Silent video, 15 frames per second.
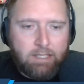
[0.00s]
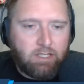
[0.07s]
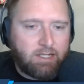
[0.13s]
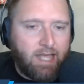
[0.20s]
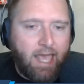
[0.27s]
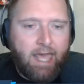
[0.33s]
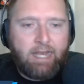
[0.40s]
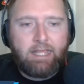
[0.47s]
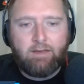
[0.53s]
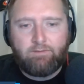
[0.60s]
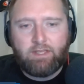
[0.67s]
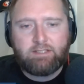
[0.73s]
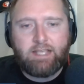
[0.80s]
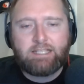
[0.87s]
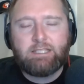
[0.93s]
bets on any
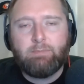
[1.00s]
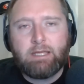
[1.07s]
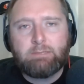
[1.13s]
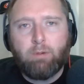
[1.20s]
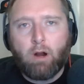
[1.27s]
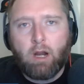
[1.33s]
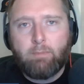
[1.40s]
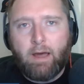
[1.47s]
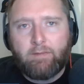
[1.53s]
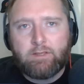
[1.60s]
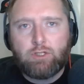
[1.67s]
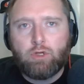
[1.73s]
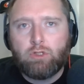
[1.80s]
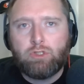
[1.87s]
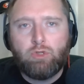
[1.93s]
of this. That's the best part about
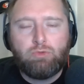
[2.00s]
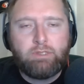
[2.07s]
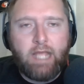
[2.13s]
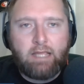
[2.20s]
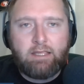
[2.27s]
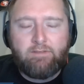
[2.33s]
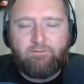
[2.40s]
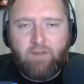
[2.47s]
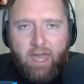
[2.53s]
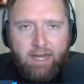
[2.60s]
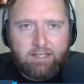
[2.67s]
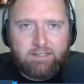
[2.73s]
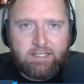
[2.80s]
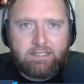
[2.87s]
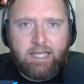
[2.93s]
this. You can do daily
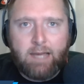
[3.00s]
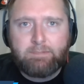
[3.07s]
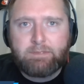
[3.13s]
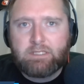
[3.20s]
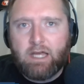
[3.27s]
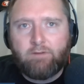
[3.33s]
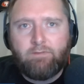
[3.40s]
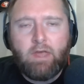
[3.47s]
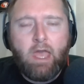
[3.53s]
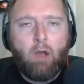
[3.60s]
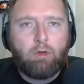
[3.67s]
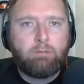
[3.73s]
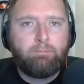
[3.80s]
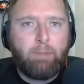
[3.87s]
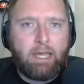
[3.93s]
fantasy type stuff
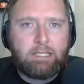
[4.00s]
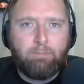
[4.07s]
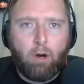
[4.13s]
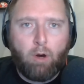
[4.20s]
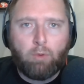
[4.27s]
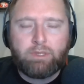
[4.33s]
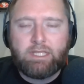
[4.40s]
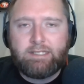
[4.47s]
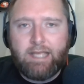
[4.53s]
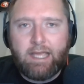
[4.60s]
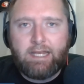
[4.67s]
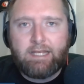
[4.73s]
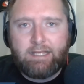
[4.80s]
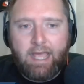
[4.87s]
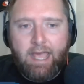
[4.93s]
with baseball, with the
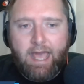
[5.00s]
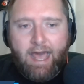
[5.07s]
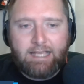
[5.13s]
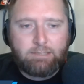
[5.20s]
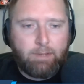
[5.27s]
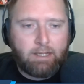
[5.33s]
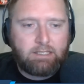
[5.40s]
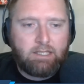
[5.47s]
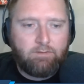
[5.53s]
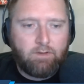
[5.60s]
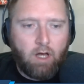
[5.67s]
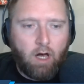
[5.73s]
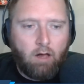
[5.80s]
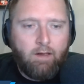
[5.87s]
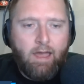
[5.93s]
day-to-day aspect of
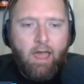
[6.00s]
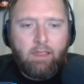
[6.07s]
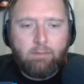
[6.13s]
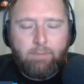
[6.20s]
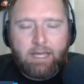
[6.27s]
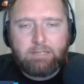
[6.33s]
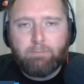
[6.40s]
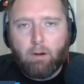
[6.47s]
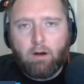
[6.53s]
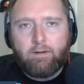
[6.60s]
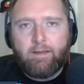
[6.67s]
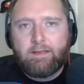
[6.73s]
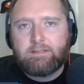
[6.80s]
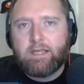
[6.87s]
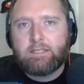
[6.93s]
it all. The best
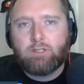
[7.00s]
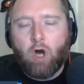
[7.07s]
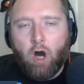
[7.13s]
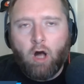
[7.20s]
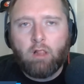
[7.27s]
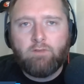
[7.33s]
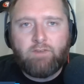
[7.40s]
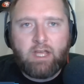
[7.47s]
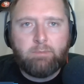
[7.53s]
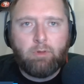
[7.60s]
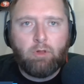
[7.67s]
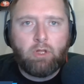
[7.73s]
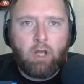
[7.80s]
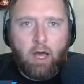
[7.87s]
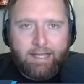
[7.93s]
part is it's all
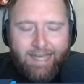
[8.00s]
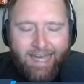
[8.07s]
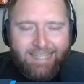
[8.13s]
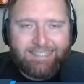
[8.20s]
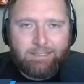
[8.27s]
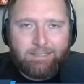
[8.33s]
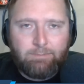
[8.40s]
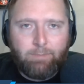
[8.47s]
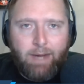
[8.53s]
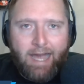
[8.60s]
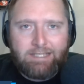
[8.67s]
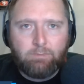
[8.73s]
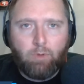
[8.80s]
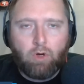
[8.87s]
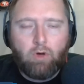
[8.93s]
available and
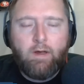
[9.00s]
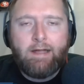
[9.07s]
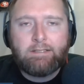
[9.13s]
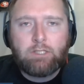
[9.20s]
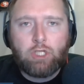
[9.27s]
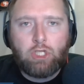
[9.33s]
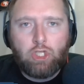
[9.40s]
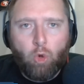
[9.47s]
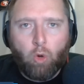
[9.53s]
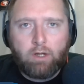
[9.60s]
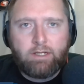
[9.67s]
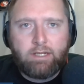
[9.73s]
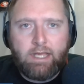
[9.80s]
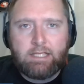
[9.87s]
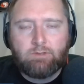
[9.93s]
customizable to your
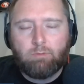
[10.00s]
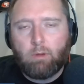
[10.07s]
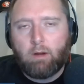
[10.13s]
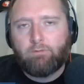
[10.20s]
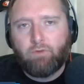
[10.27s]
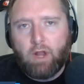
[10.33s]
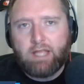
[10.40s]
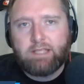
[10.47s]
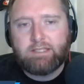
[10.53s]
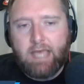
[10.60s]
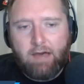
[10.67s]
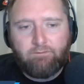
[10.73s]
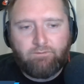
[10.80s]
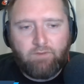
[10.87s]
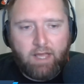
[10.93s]
needs from our friends
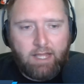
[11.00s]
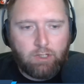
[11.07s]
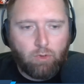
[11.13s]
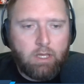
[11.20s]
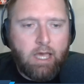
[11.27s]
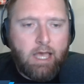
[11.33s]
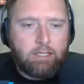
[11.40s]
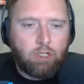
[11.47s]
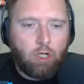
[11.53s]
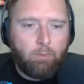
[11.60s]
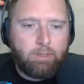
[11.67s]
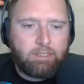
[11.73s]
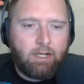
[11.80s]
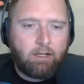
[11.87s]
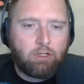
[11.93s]
at FanDuel. So
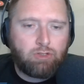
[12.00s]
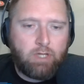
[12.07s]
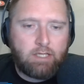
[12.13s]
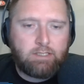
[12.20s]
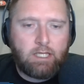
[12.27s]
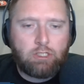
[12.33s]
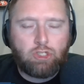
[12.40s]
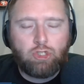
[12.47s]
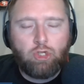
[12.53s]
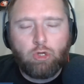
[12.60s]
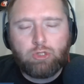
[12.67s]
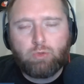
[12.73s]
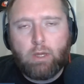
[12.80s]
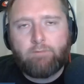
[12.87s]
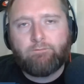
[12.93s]
don't miss out on your chance to get your no
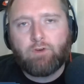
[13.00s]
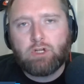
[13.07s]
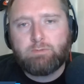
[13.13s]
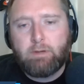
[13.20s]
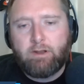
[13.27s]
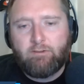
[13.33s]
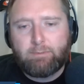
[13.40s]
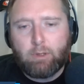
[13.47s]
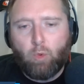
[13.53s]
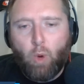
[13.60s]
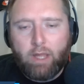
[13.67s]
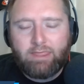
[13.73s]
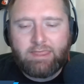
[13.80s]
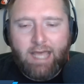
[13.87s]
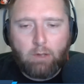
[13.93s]
sweat first bet of up to
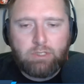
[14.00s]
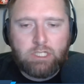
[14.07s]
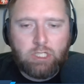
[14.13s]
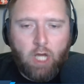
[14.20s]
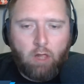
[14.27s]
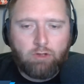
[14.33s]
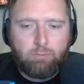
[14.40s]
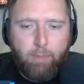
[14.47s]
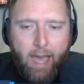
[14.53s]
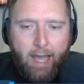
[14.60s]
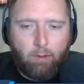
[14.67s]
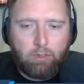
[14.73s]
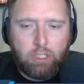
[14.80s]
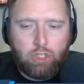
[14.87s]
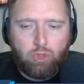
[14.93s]
$1,000
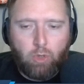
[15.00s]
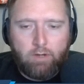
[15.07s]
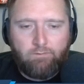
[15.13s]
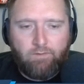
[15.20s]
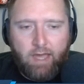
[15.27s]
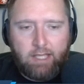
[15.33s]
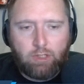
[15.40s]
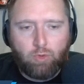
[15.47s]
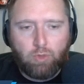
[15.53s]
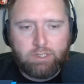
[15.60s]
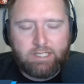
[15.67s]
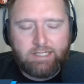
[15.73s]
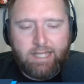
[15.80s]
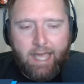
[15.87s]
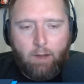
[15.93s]
back when you join
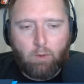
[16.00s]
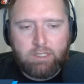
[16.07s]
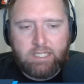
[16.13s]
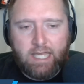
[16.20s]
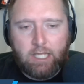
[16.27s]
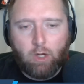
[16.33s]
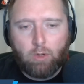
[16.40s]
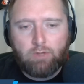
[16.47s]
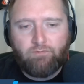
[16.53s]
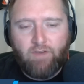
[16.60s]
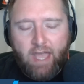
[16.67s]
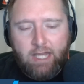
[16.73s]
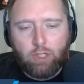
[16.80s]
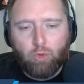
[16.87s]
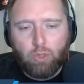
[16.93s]
FanDuel today. Once again, go to
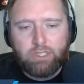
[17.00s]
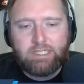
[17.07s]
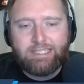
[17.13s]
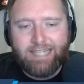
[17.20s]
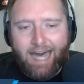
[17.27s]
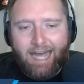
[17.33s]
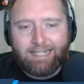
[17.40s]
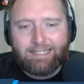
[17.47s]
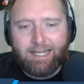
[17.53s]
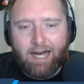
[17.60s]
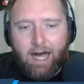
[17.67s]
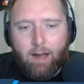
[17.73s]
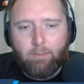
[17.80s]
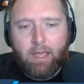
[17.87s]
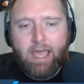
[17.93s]

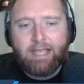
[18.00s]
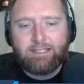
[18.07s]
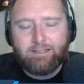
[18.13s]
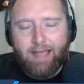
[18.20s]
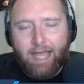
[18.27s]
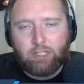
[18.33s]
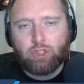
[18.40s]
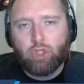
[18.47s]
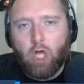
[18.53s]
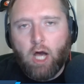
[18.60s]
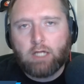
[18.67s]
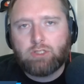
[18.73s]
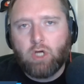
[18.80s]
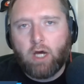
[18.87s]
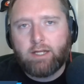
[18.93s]

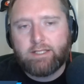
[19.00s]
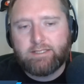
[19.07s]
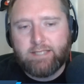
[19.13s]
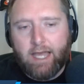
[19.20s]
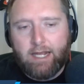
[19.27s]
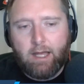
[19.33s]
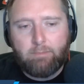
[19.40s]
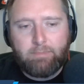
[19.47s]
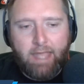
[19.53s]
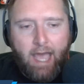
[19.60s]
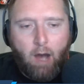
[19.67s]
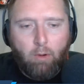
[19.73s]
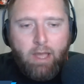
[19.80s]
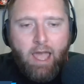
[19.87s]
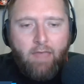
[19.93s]
FanDuel.com/lockedon to sign up
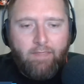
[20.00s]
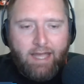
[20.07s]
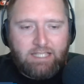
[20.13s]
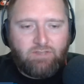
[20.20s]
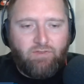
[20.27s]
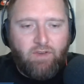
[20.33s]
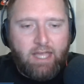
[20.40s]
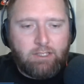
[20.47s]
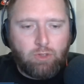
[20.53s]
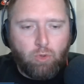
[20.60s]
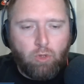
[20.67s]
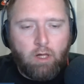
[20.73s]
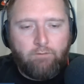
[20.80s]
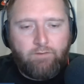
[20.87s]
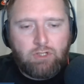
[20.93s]
now. That's
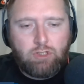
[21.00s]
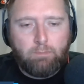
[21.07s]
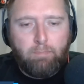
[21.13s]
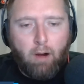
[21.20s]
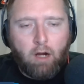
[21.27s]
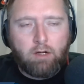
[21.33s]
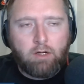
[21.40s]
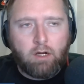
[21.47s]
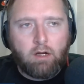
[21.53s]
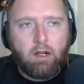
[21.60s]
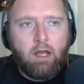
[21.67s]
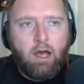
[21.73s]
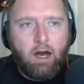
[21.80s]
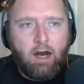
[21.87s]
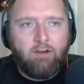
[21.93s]
FanDuel, official partner
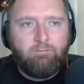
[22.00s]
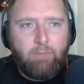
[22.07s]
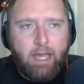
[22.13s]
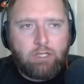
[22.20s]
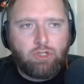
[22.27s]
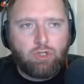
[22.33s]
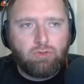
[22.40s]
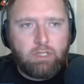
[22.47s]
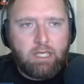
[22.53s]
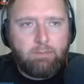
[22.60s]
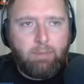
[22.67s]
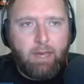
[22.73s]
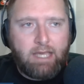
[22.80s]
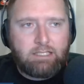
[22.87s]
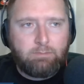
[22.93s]
of Major
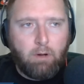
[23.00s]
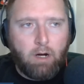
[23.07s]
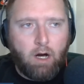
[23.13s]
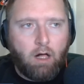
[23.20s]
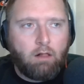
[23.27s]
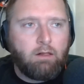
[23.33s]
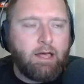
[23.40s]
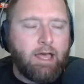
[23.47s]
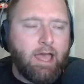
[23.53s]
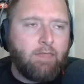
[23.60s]
League Baseball.